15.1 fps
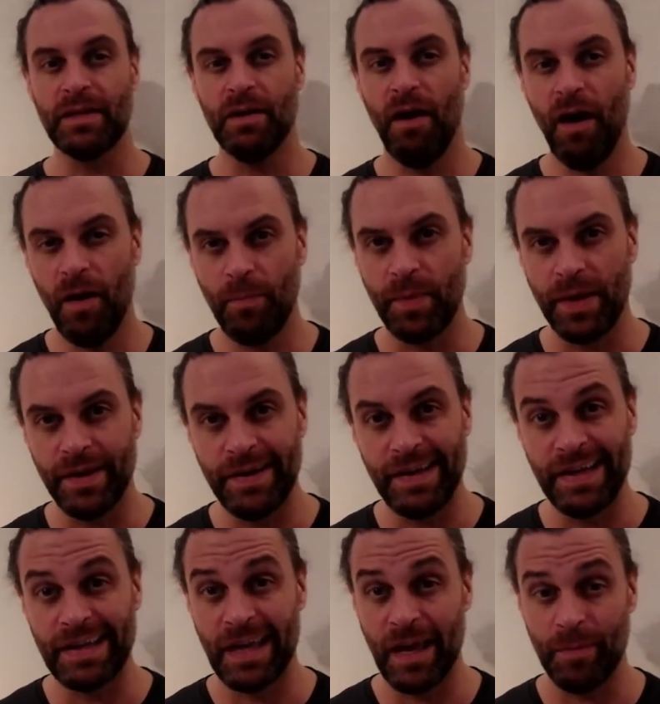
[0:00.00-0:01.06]
copied,
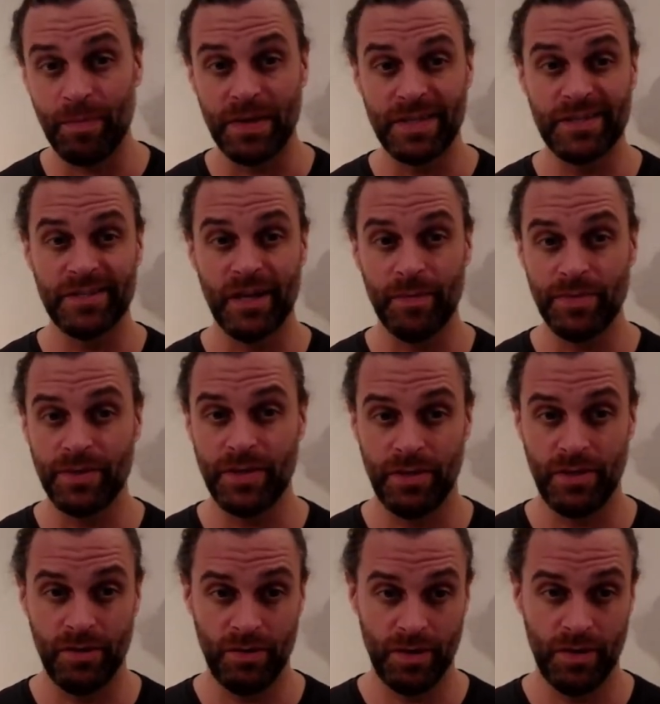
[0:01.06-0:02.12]
it can't be
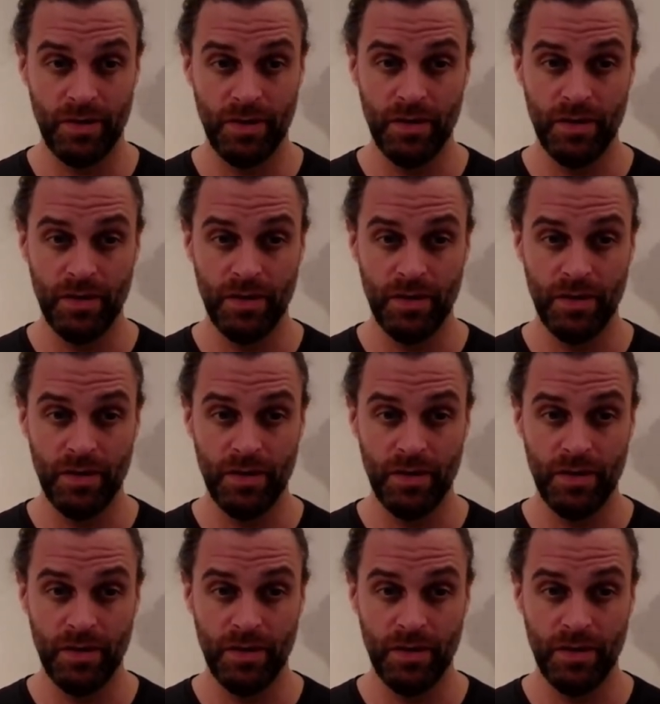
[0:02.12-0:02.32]
substituted.